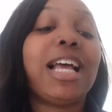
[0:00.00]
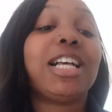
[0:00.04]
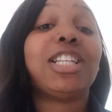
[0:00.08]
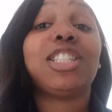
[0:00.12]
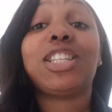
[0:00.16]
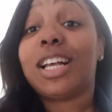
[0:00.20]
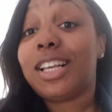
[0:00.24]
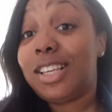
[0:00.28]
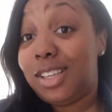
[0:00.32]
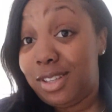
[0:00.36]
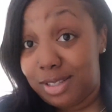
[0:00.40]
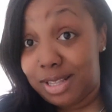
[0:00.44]

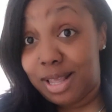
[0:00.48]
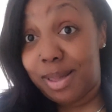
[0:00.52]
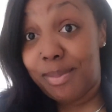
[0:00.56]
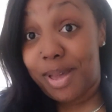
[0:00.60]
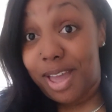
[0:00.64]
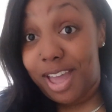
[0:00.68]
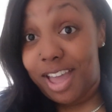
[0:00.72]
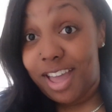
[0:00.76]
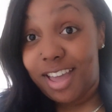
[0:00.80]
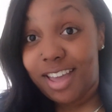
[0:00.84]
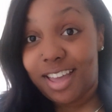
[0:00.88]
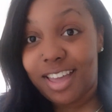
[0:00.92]
So I can use that
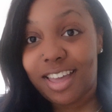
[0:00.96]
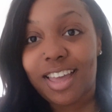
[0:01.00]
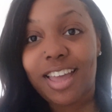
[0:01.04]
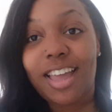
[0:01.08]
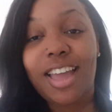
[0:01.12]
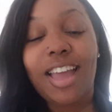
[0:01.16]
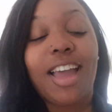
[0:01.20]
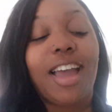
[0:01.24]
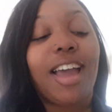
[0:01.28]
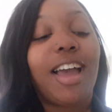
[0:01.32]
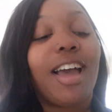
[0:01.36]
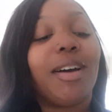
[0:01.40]
bag.
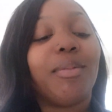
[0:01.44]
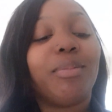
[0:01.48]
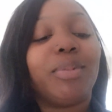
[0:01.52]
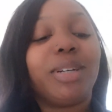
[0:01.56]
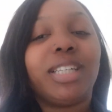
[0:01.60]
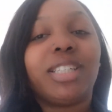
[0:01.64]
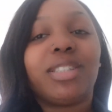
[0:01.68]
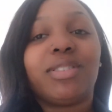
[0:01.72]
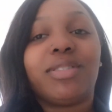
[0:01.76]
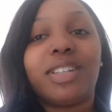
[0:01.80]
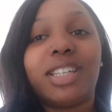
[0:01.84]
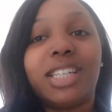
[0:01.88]

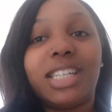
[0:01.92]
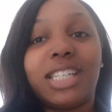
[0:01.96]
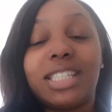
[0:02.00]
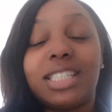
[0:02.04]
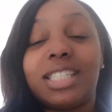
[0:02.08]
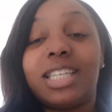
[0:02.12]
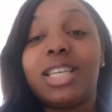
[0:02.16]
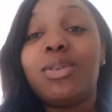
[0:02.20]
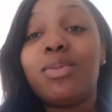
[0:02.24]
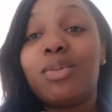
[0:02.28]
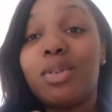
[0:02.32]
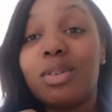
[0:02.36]
But it's funny
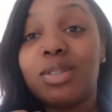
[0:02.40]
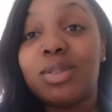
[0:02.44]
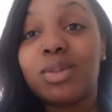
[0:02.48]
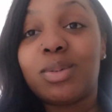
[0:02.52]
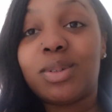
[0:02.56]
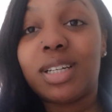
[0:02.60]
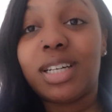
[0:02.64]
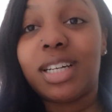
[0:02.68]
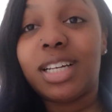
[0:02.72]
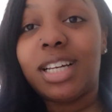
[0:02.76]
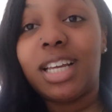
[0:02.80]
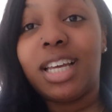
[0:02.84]
because he wants
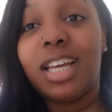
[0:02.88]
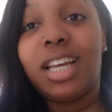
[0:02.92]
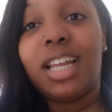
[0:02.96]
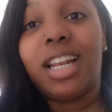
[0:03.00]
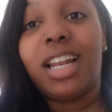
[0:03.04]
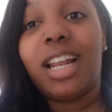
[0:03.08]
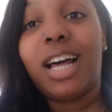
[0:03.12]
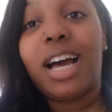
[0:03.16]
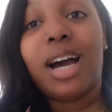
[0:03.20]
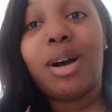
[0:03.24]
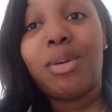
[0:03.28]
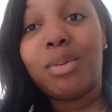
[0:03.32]
one
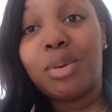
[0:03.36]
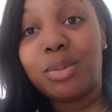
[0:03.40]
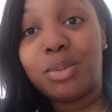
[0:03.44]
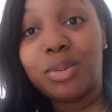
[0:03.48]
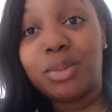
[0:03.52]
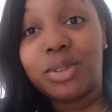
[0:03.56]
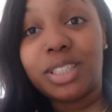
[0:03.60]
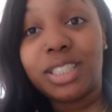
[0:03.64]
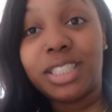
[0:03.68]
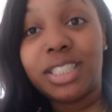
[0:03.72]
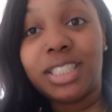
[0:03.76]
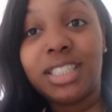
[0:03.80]
and I want
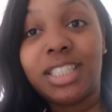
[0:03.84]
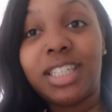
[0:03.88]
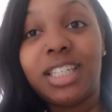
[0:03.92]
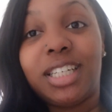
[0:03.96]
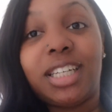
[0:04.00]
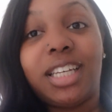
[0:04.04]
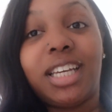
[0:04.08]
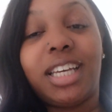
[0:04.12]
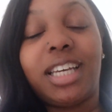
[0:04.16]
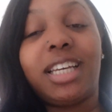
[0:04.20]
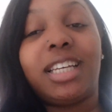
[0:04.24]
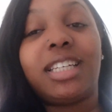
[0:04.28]
one
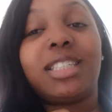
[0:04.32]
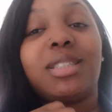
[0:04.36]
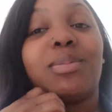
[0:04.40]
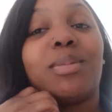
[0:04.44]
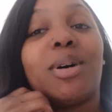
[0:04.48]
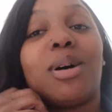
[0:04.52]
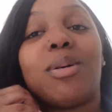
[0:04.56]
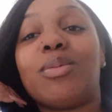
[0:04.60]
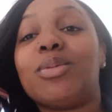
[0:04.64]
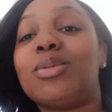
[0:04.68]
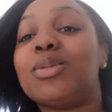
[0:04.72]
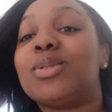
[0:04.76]
and his
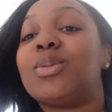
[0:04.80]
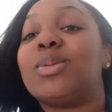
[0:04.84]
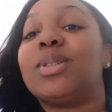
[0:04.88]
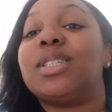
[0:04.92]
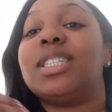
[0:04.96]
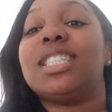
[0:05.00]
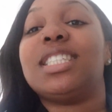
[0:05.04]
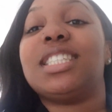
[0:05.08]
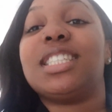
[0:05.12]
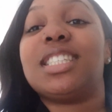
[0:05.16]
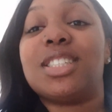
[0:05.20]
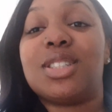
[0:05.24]
mom wants one,
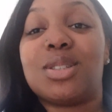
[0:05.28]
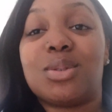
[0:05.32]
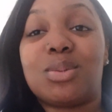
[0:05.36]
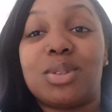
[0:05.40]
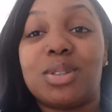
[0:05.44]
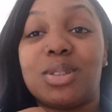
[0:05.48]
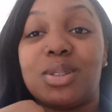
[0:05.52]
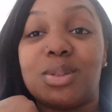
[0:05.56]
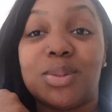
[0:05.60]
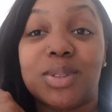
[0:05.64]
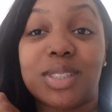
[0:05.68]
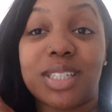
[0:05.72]
his sister
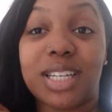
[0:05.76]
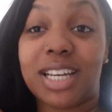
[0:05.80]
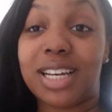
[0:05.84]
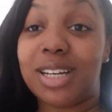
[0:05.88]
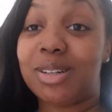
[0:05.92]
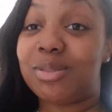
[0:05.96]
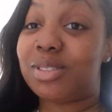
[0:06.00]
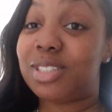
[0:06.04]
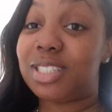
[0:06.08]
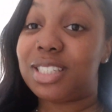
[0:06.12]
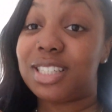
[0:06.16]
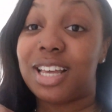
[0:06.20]
wants one. And
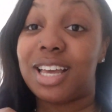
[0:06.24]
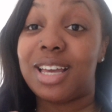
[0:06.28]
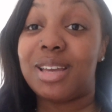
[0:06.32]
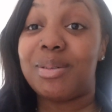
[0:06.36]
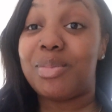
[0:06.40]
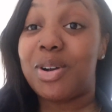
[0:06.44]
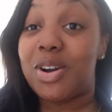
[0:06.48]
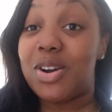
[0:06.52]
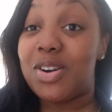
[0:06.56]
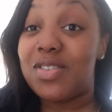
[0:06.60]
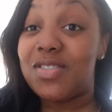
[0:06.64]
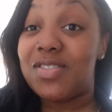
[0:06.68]
I'm just like,
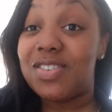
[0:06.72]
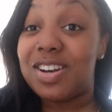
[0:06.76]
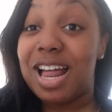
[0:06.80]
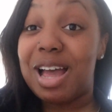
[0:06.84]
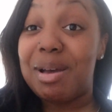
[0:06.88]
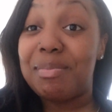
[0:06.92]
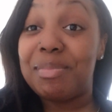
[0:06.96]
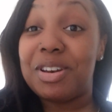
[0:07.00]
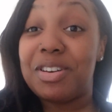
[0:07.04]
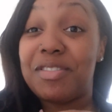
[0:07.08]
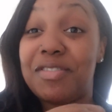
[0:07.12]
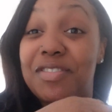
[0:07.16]
bro,
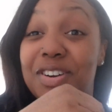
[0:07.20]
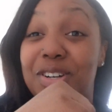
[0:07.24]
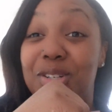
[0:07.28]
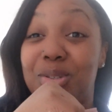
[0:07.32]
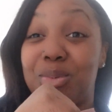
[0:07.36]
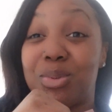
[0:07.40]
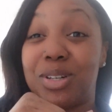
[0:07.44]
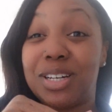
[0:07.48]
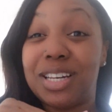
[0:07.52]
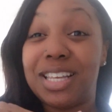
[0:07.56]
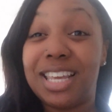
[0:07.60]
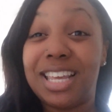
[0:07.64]
not me the
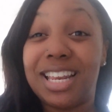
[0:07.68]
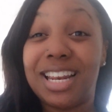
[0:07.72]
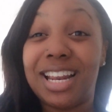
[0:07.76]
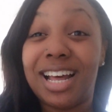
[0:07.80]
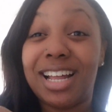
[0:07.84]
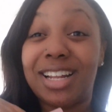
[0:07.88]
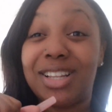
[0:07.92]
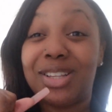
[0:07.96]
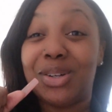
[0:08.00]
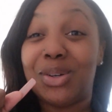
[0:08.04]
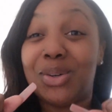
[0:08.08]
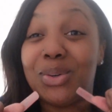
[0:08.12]
first one to get
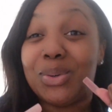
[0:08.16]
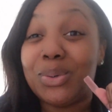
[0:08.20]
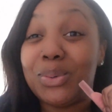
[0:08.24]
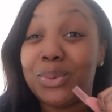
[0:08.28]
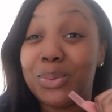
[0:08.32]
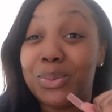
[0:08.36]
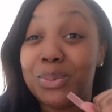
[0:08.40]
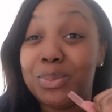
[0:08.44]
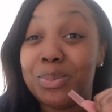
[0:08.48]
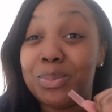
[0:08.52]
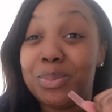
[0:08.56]
out the glue.